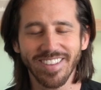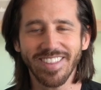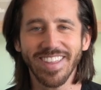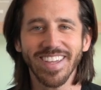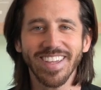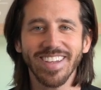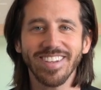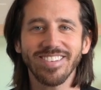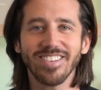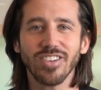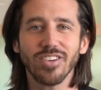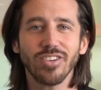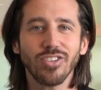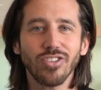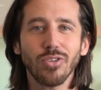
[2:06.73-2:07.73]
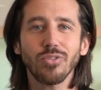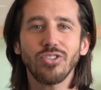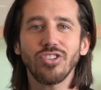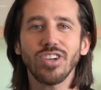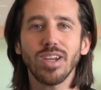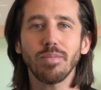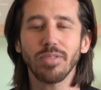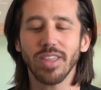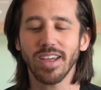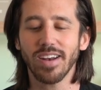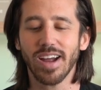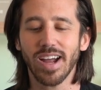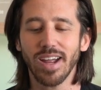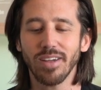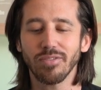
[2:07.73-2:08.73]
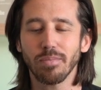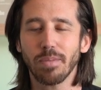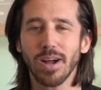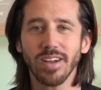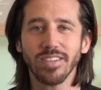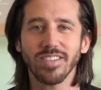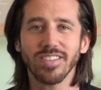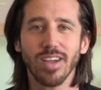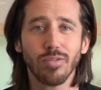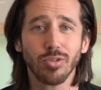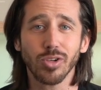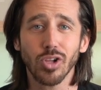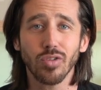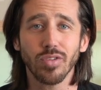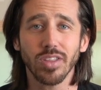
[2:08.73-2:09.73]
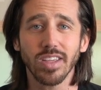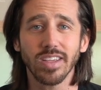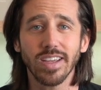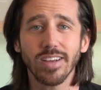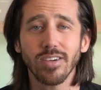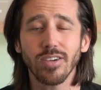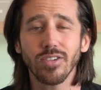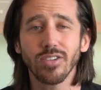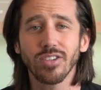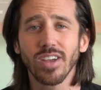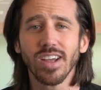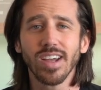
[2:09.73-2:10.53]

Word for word: The thing is, they're so cheap that I've bought several over the years.